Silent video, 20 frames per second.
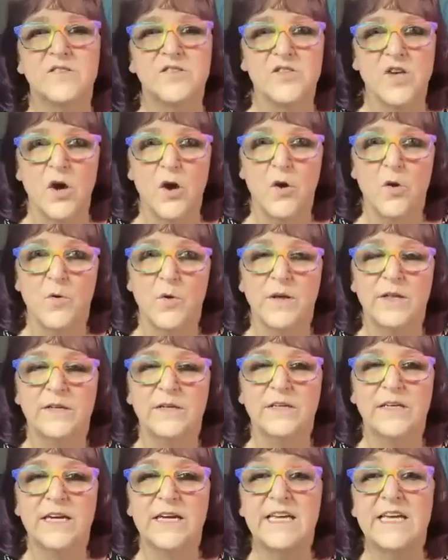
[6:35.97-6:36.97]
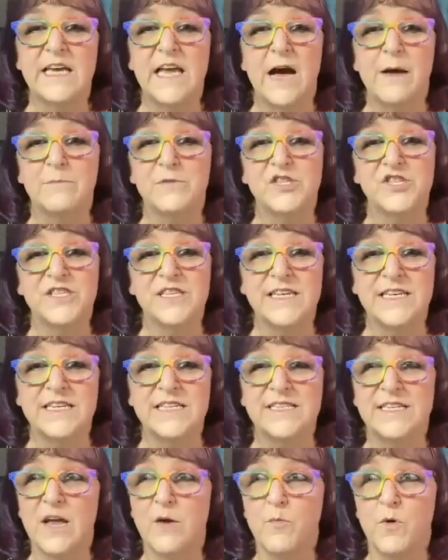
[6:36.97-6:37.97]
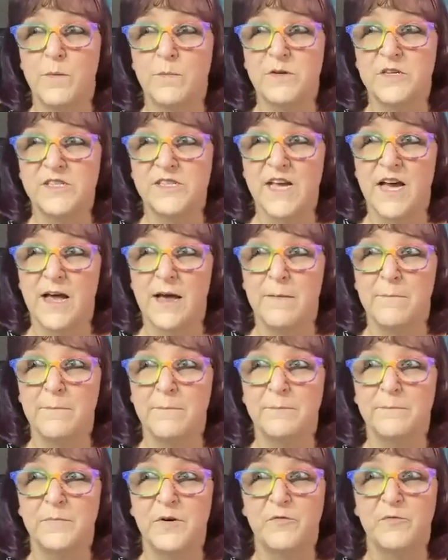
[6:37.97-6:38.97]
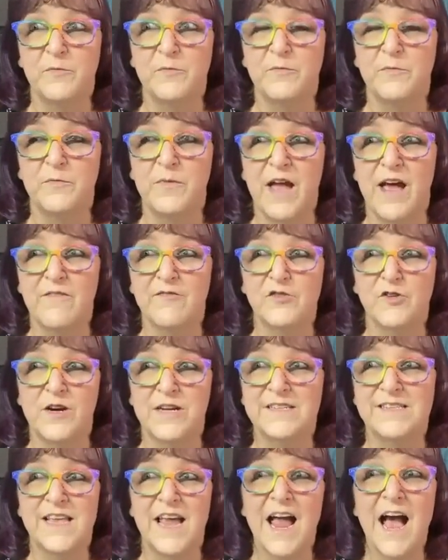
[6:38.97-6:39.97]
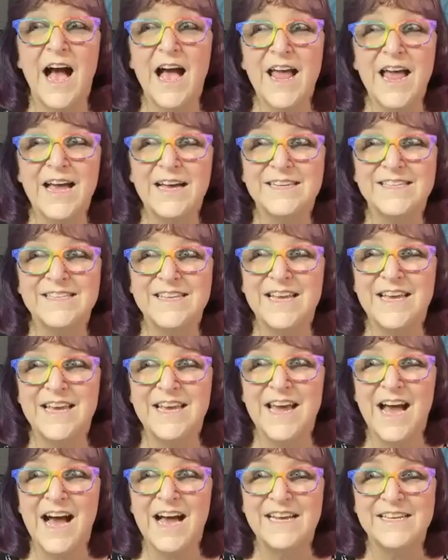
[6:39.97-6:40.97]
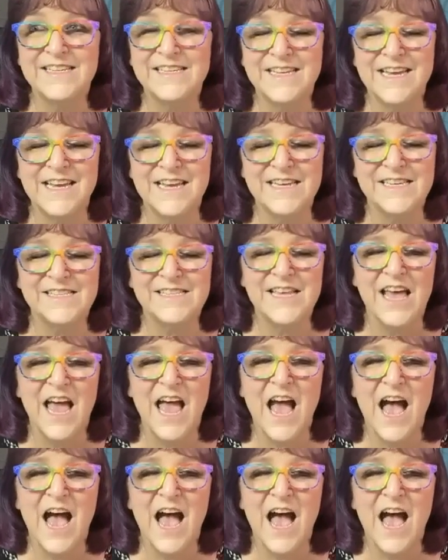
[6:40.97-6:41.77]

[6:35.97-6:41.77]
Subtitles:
So I'm just going to say one more time, but after I say hi, Essie, hi, Denise.